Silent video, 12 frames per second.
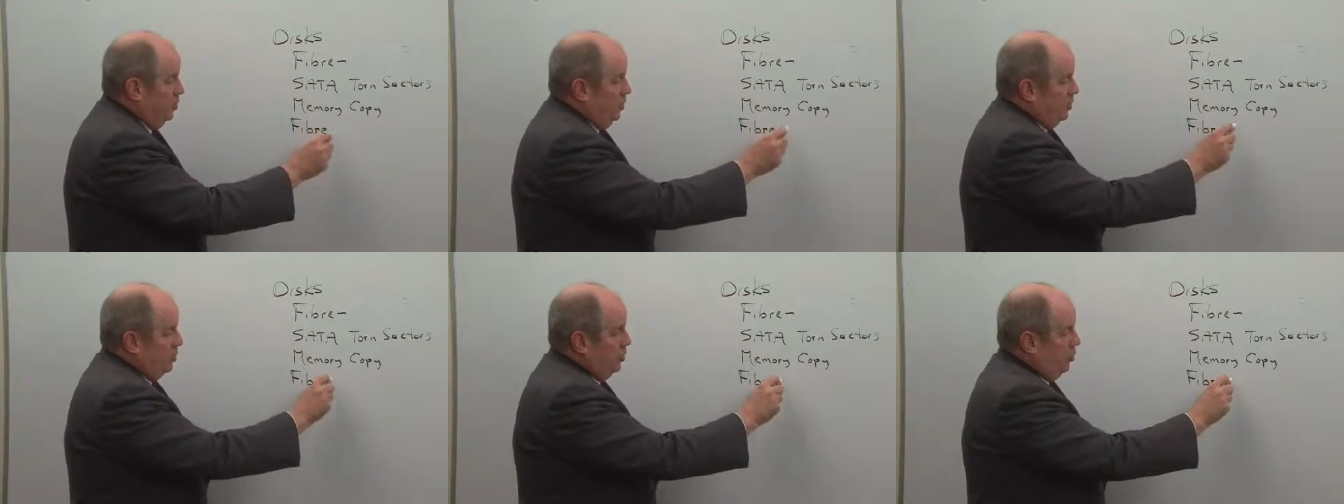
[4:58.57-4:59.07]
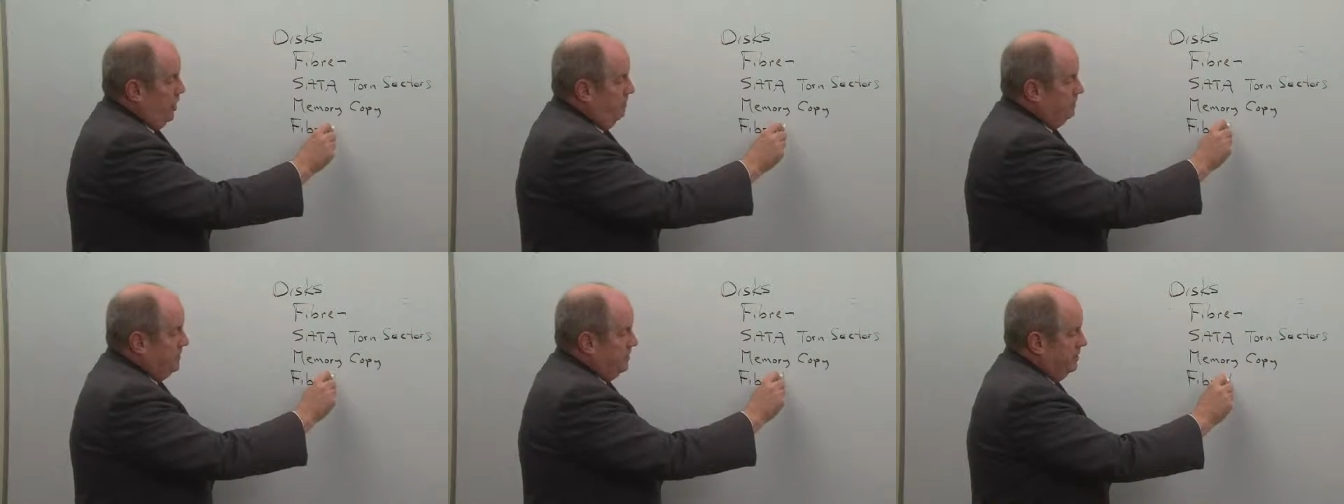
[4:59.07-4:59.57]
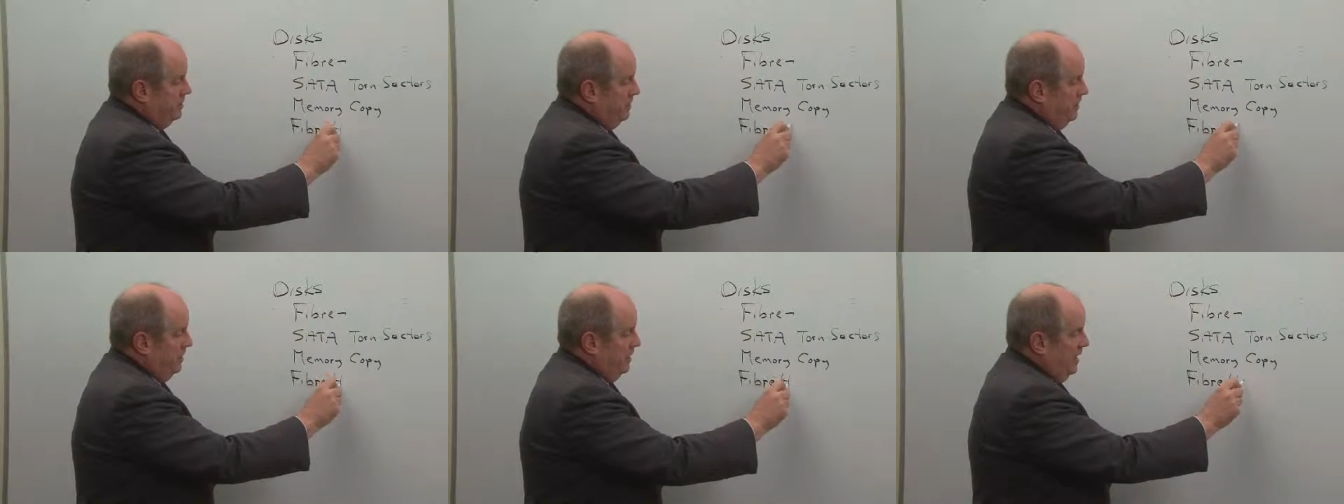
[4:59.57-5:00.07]
will corrupt
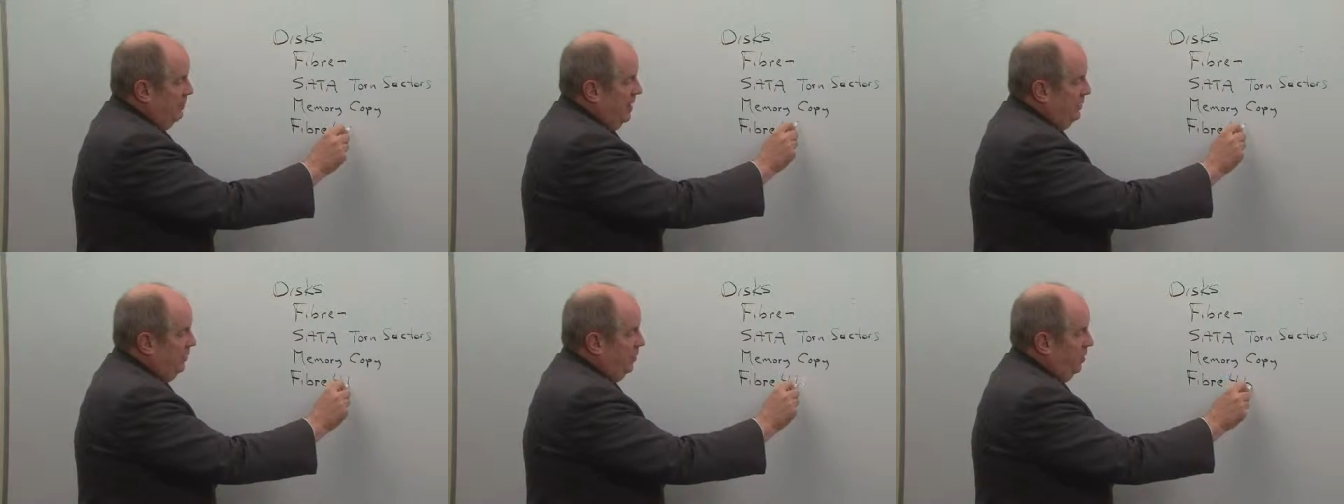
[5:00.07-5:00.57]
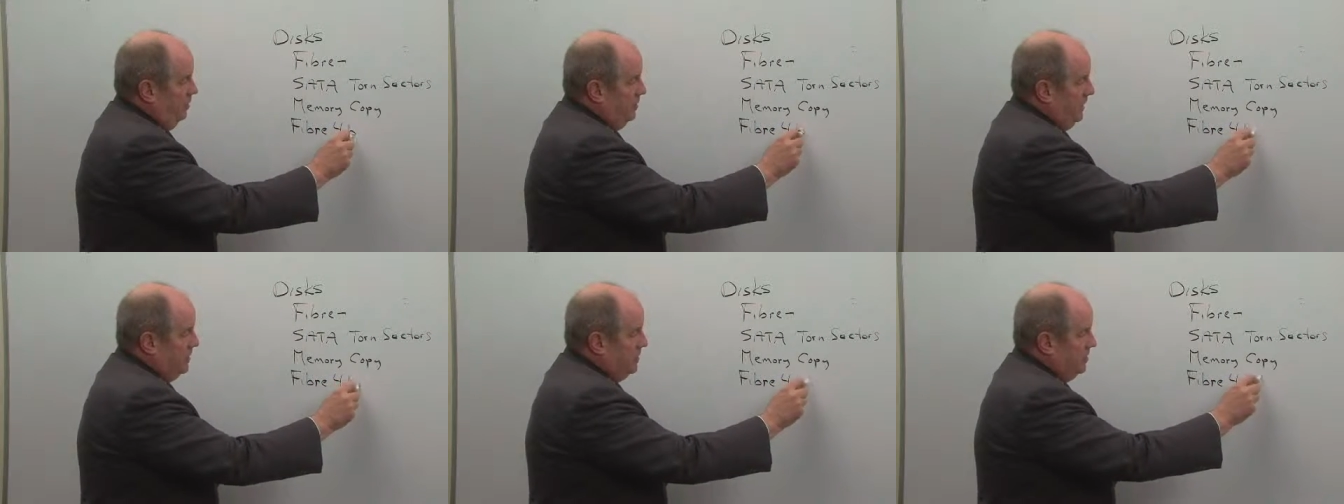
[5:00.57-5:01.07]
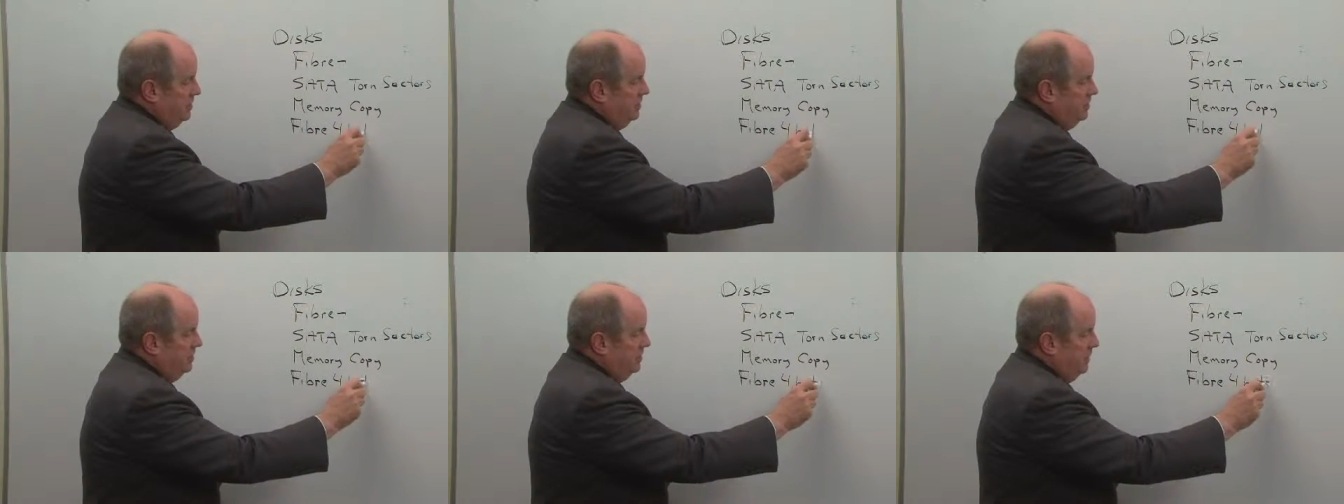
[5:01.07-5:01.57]
about four bits
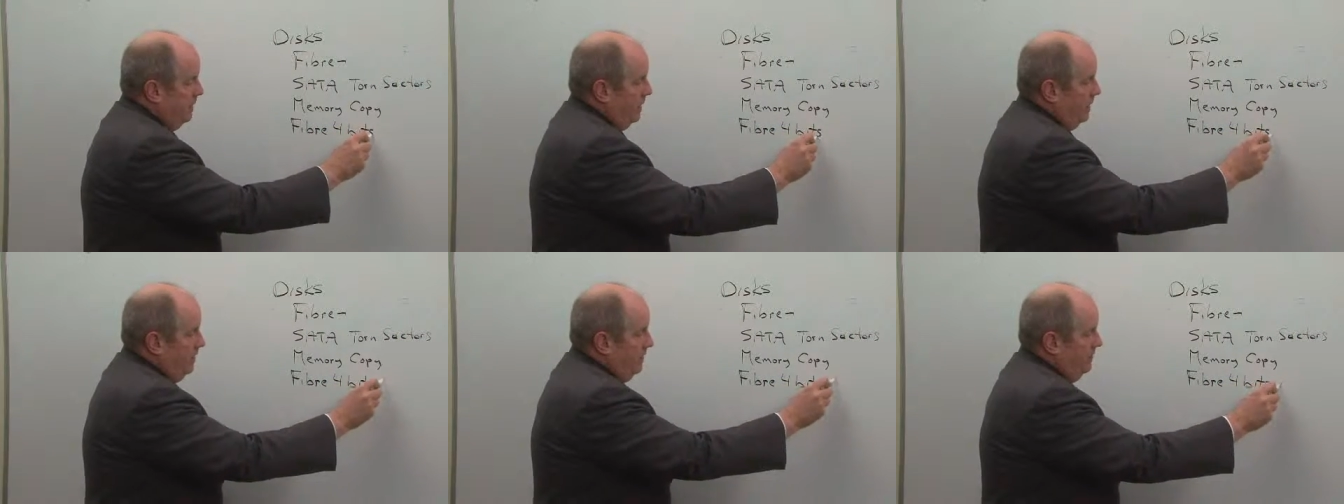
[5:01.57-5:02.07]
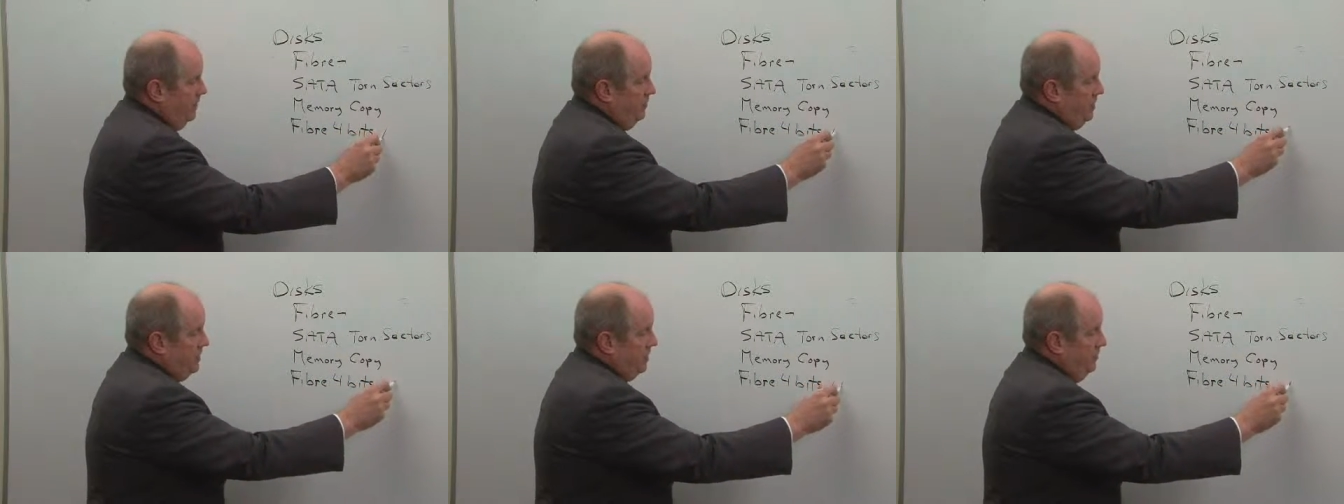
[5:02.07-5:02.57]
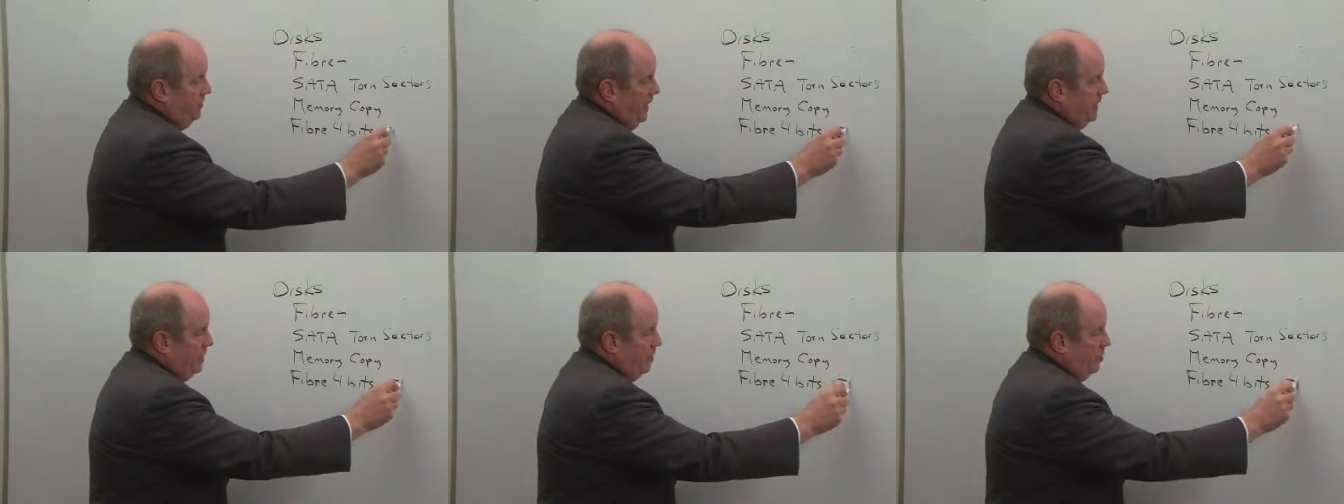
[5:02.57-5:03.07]
for every
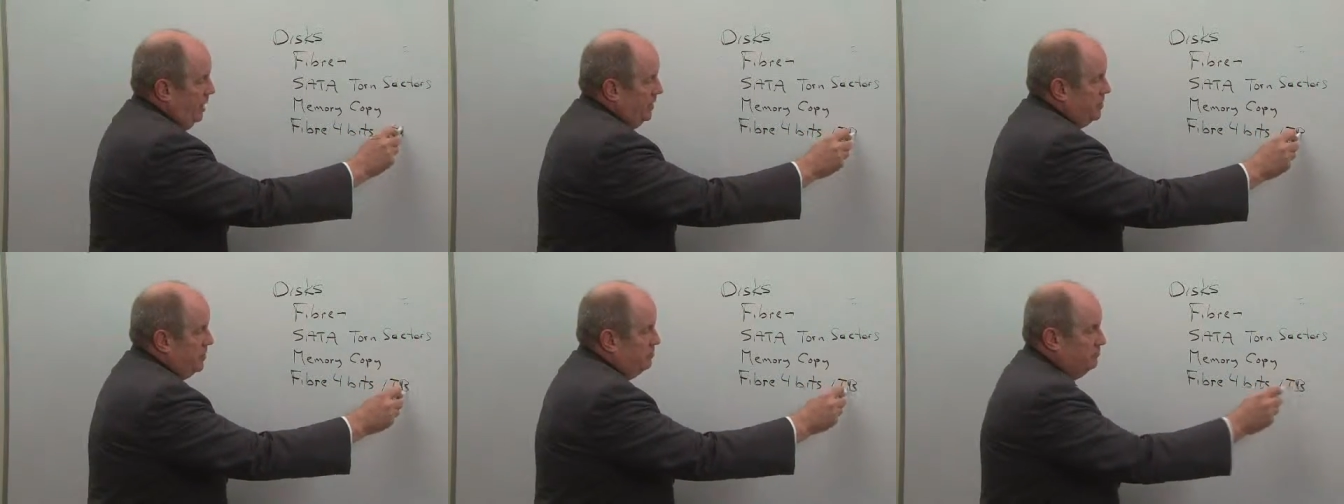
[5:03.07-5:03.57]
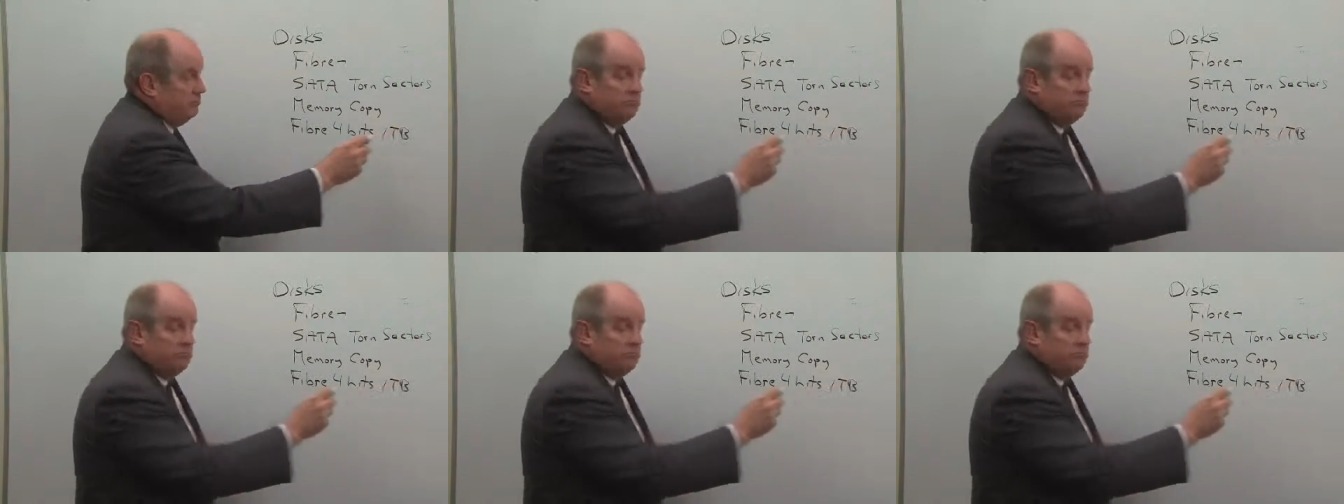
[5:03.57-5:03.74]
terabyte that it writes.